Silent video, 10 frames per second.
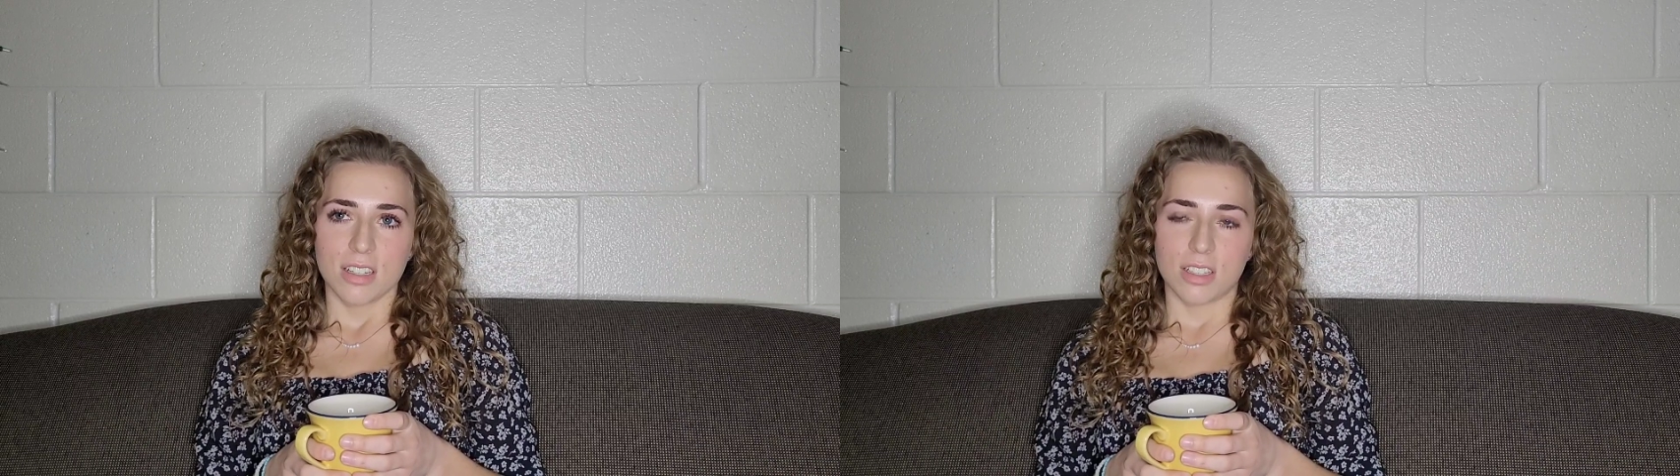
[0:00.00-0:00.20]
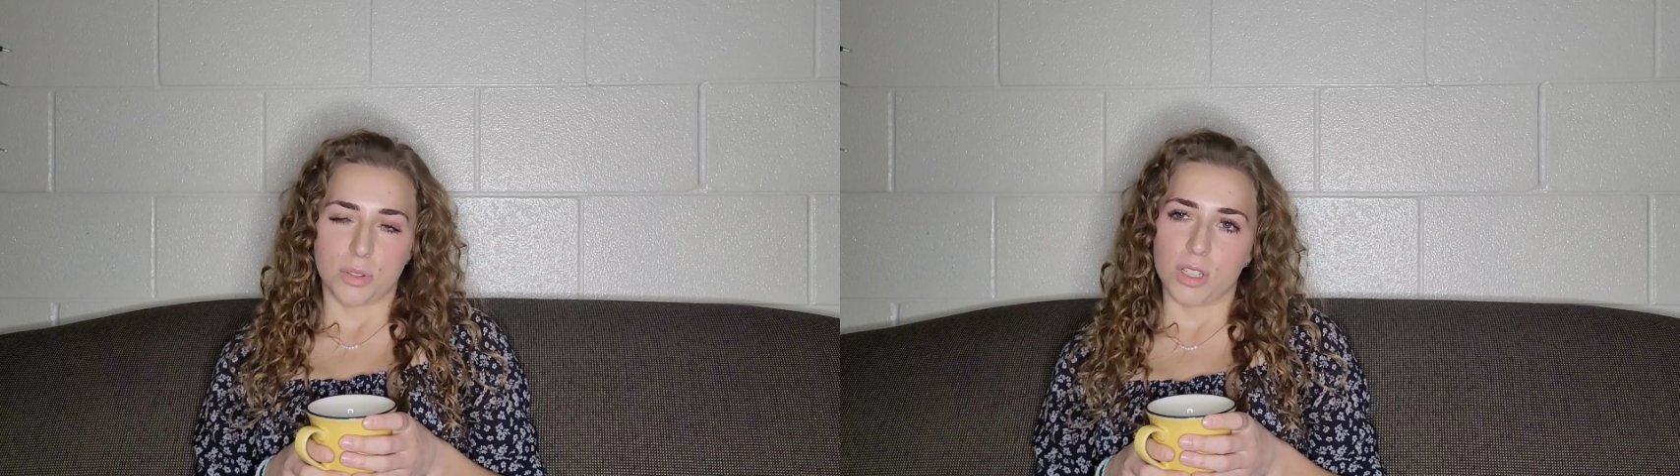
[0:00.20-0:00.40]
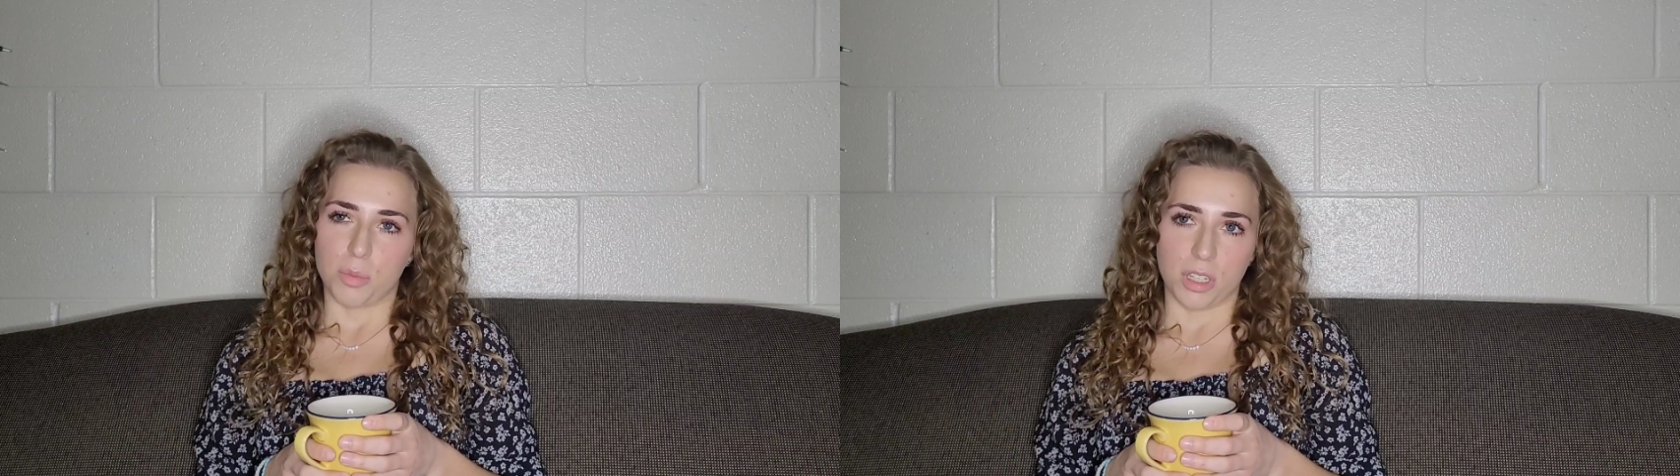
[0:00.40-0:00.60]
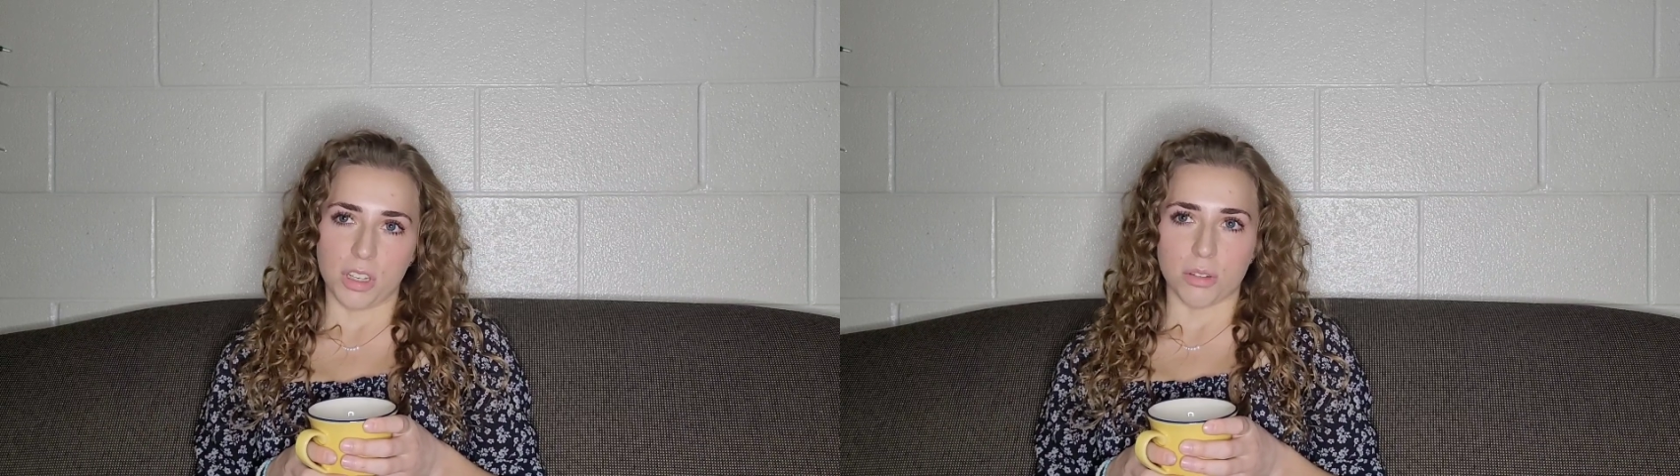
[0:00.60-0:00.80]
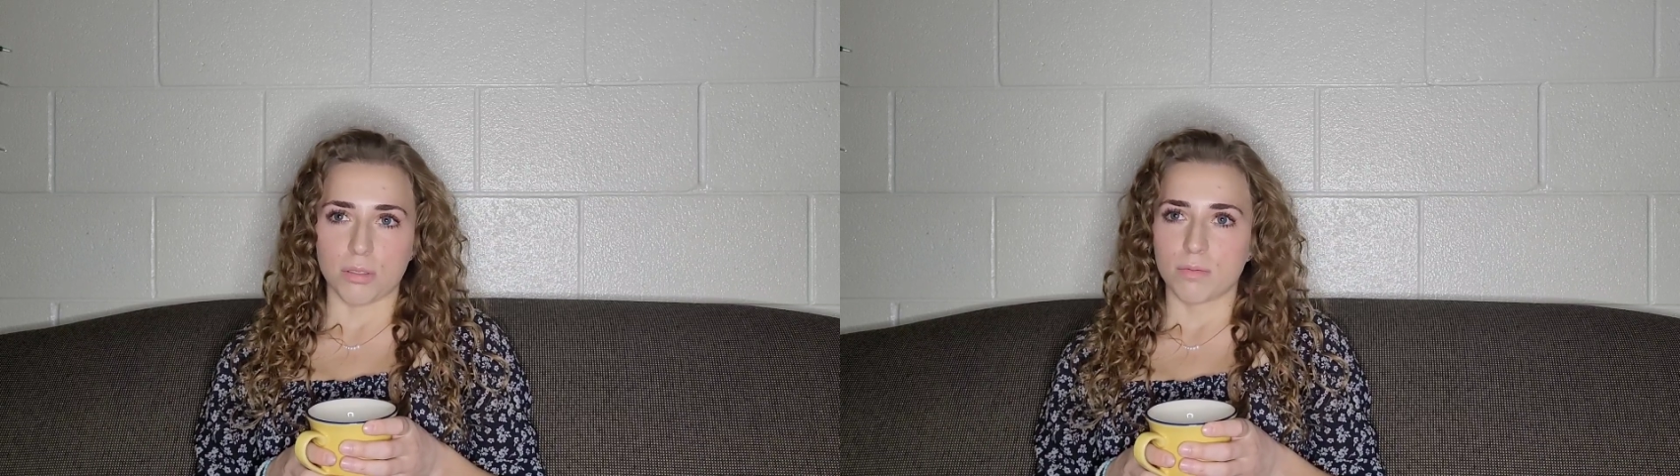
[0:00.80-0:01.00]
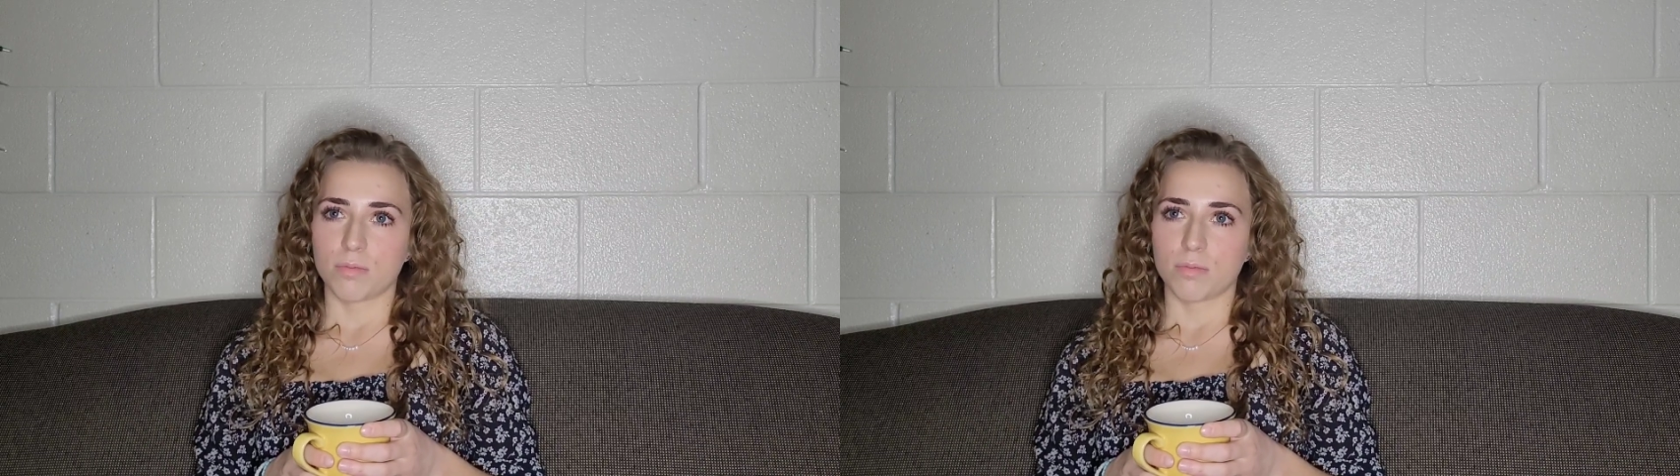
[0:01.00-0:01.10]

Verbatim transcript: it's going to be you.